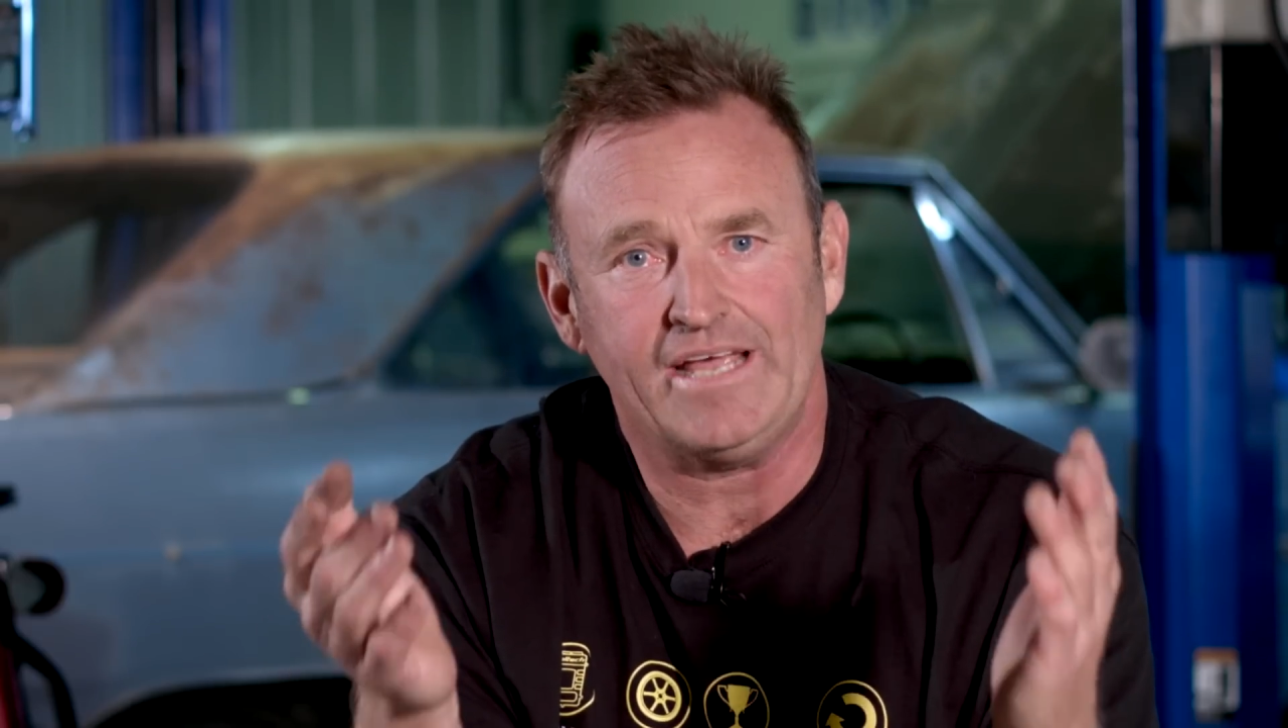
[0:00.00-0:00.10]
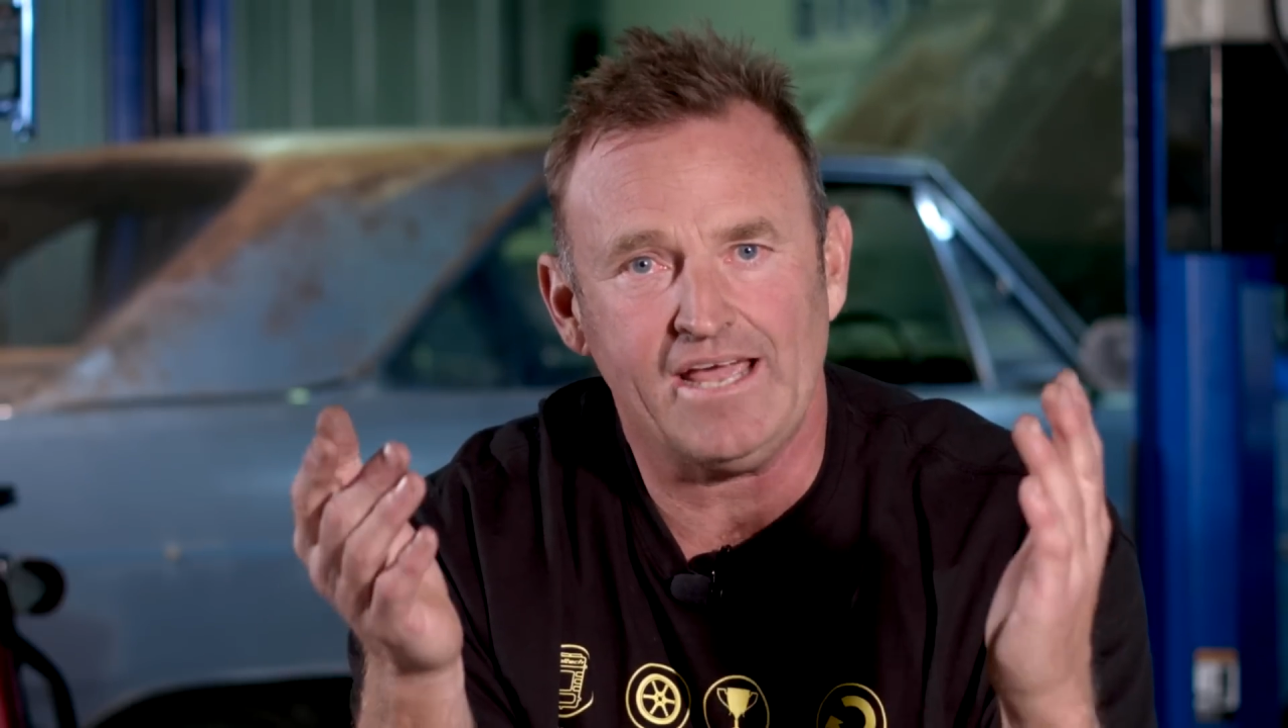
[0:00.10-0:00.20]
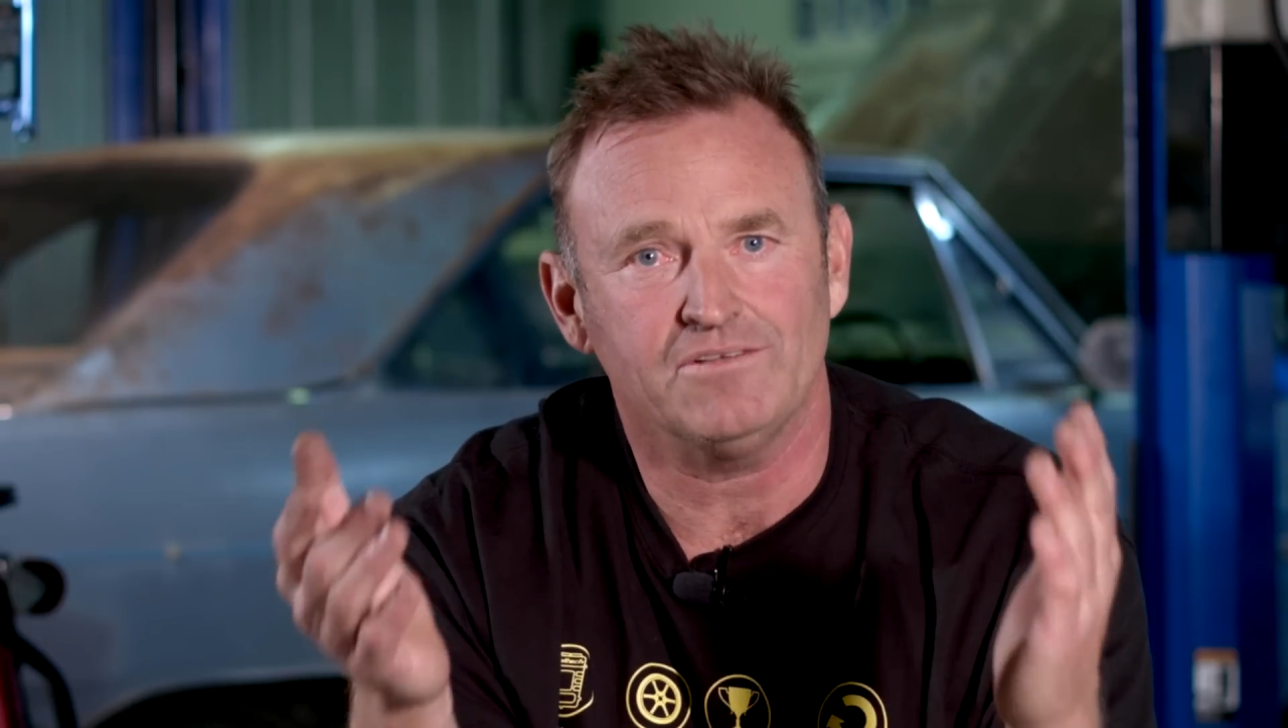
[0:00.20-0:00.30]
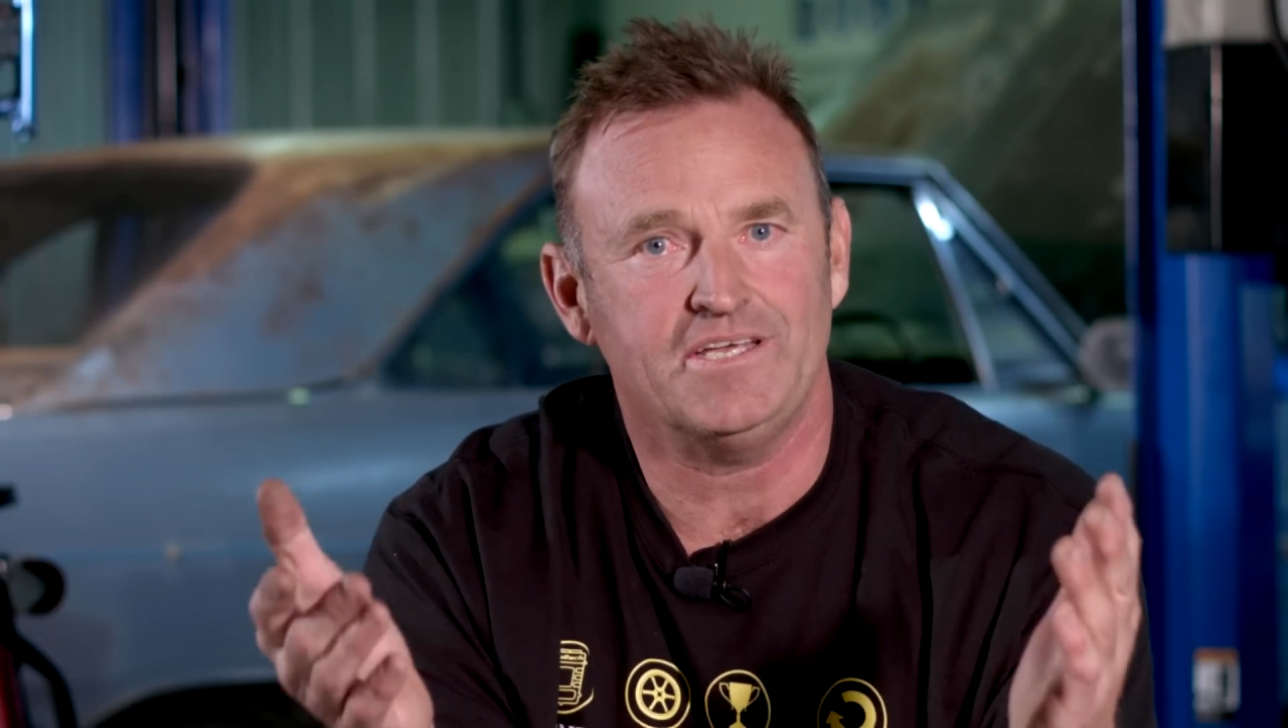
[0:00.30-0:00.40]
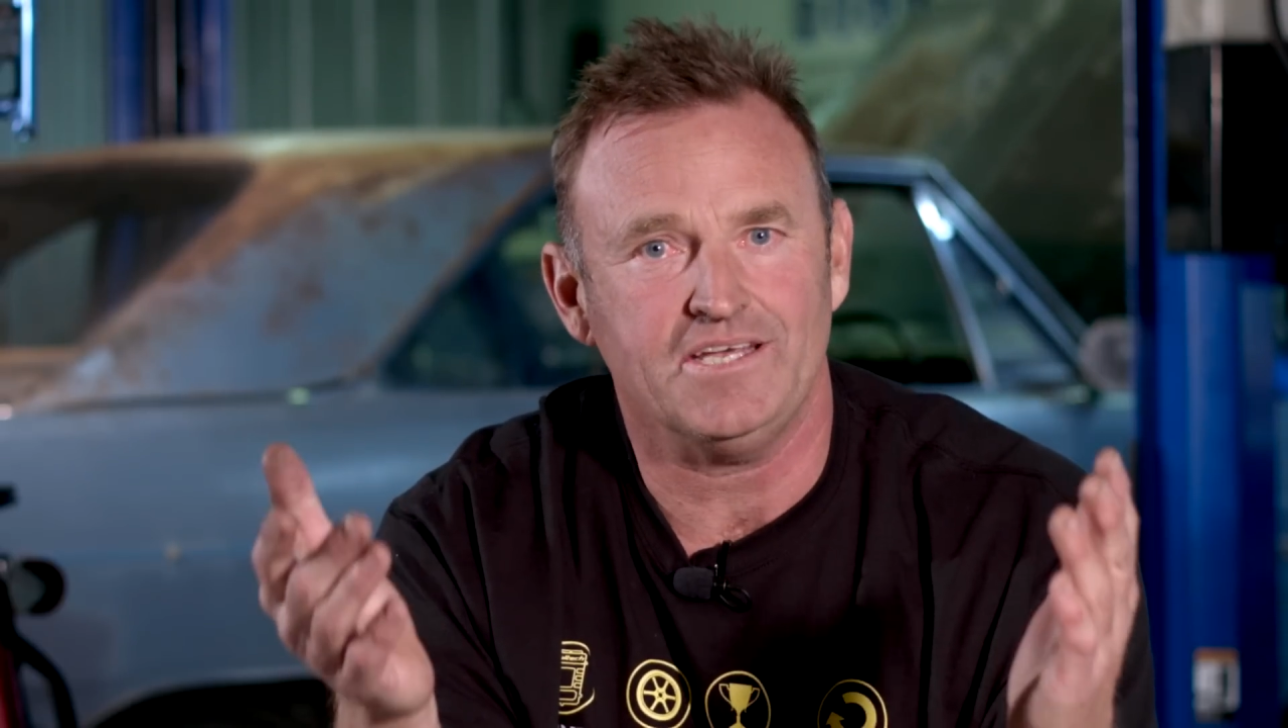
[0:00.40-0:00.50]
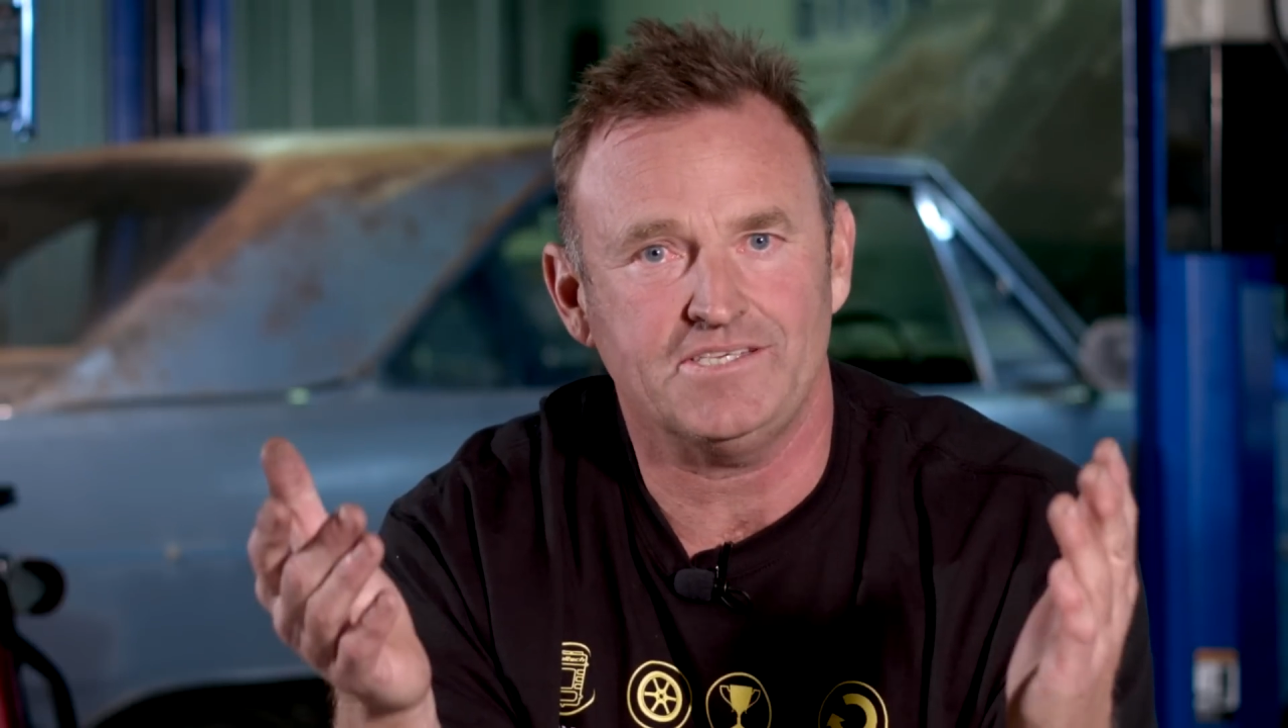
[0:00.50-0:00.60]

Haltech